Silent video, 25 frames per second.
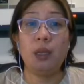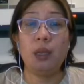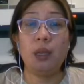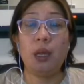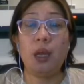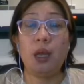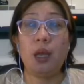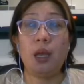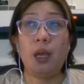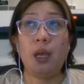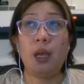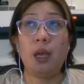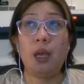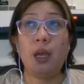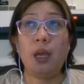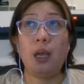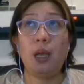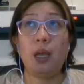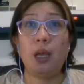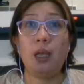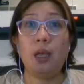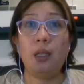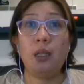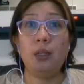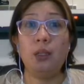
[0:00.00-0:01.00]

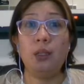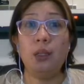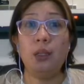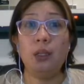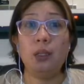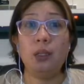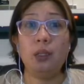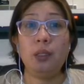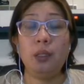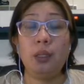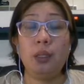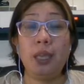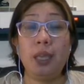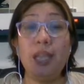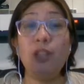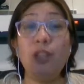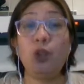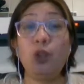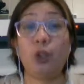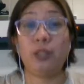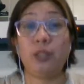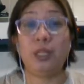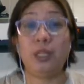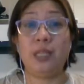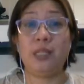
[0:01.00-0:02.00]
uh, can
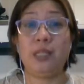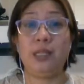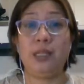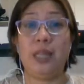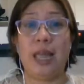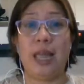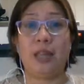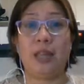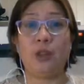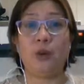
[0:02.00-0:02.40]
notice that.